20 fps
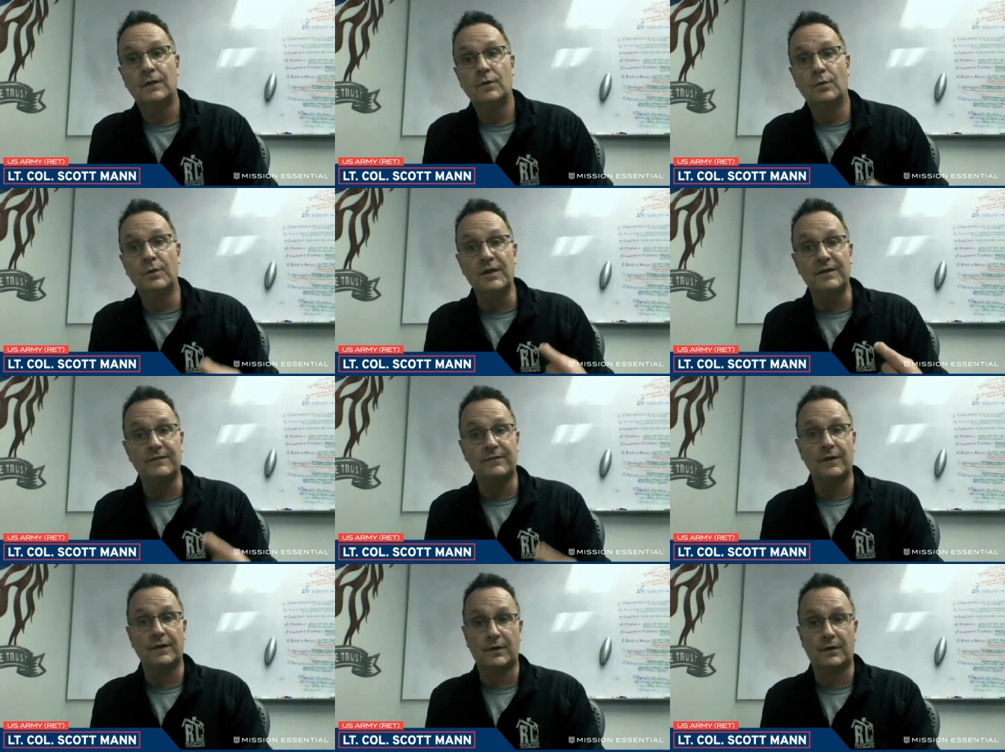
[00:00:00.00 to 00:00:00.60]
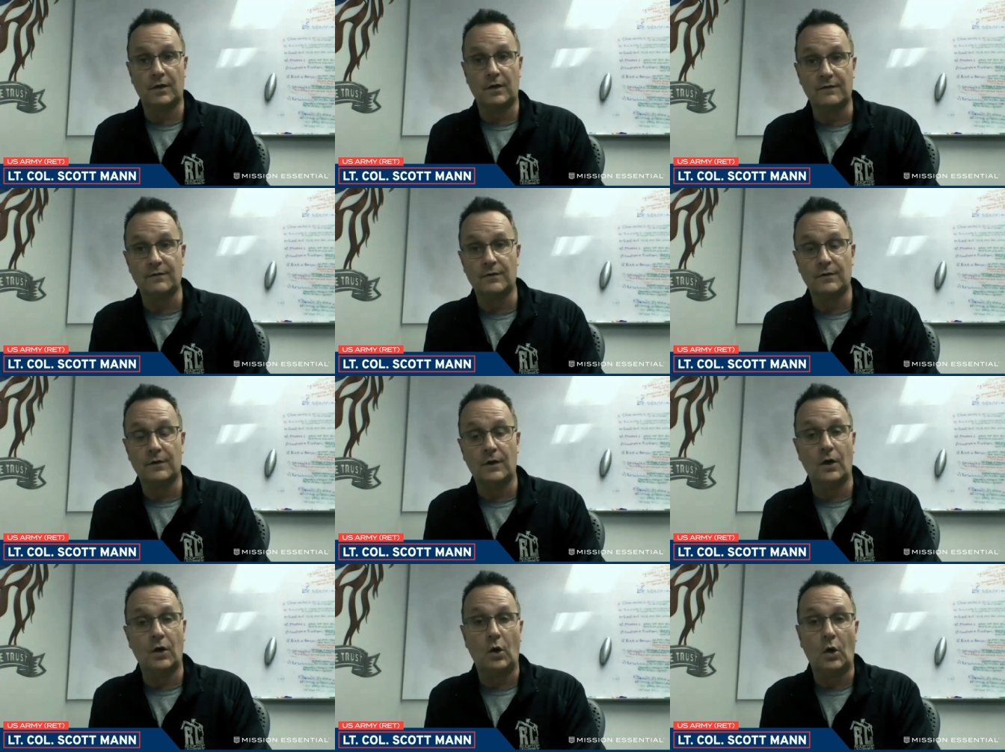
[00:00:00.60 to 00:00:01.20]
we have
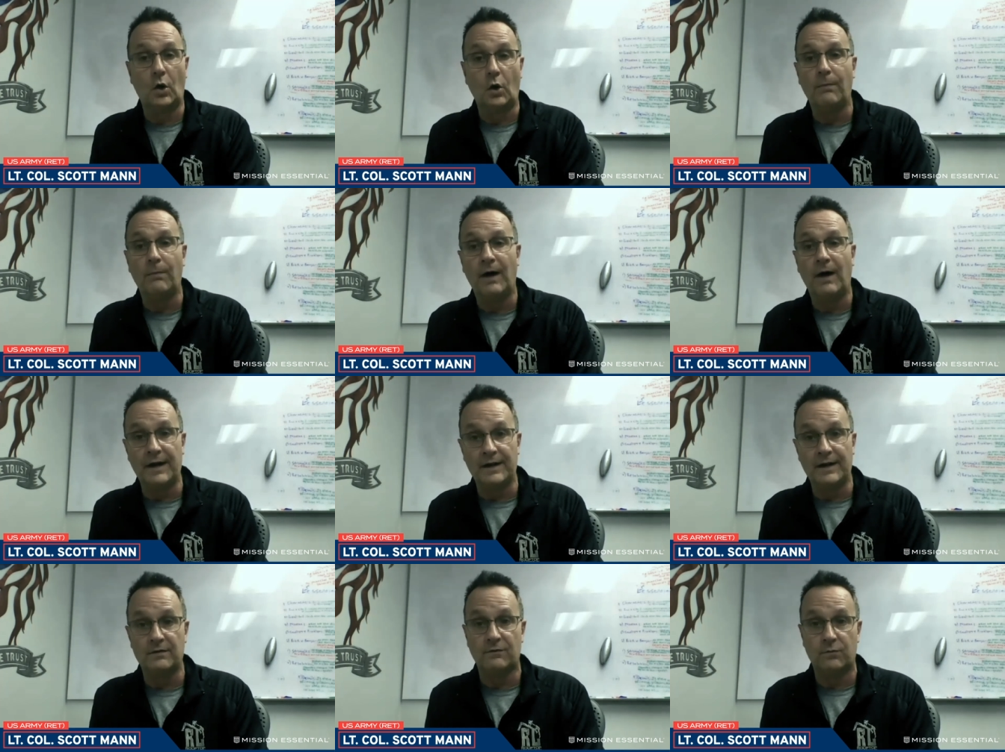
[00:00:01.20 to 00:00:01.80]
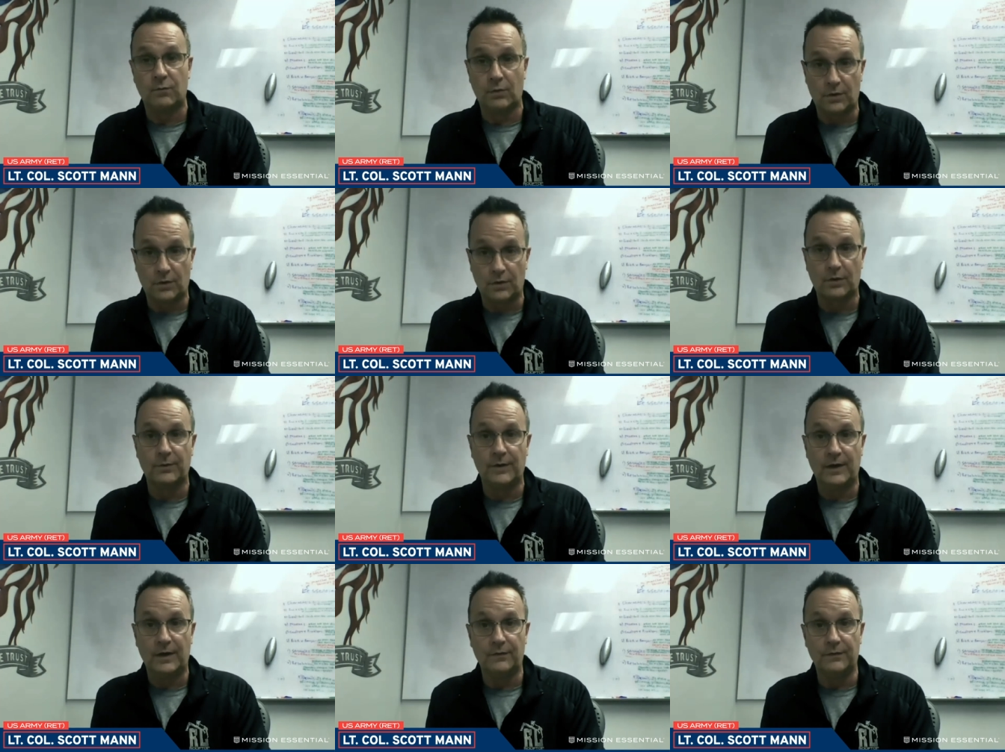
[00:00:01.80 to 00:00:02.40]
uncovered a whole body of work
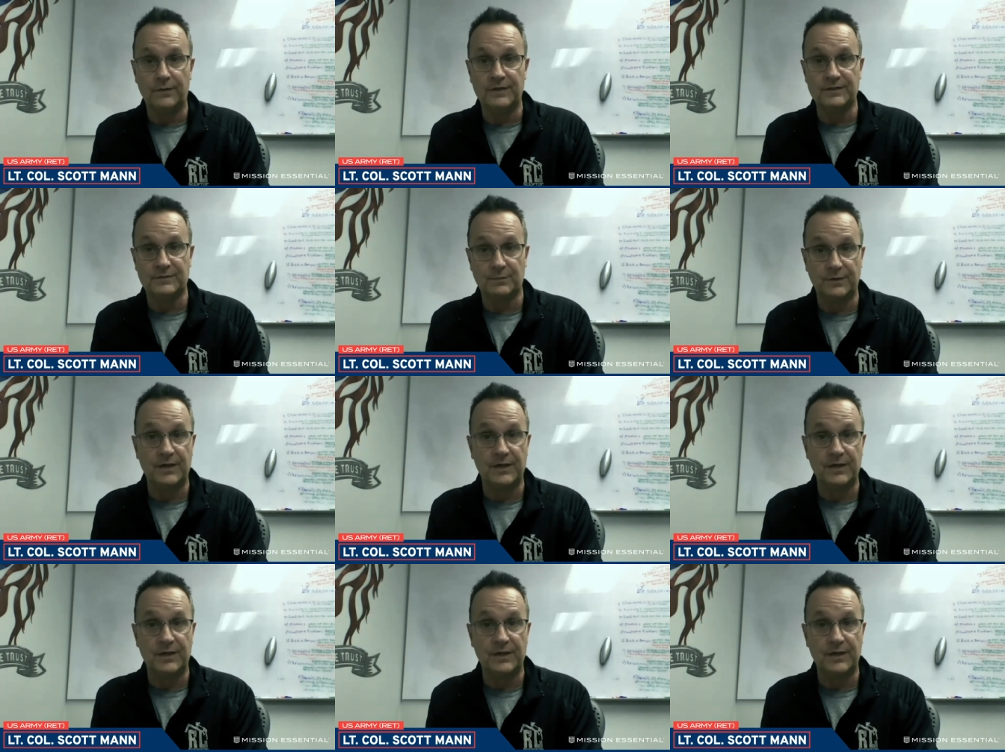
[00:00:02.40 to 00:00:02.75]
around this.